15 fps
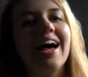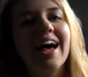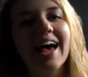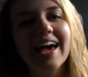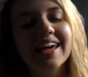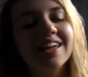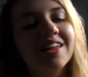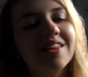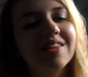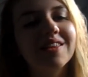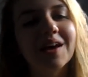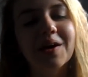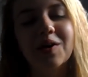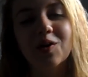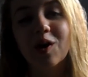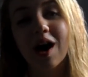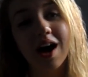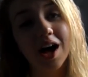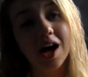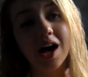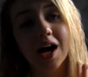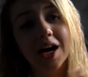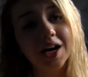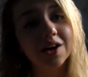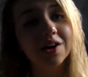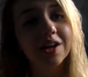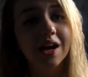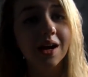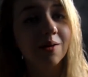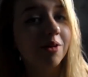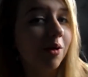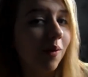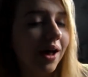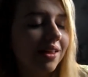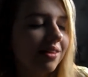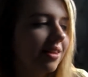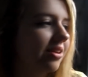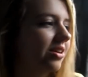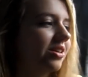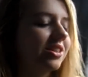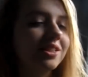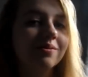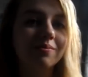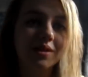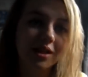Uh, hey, so I got a request on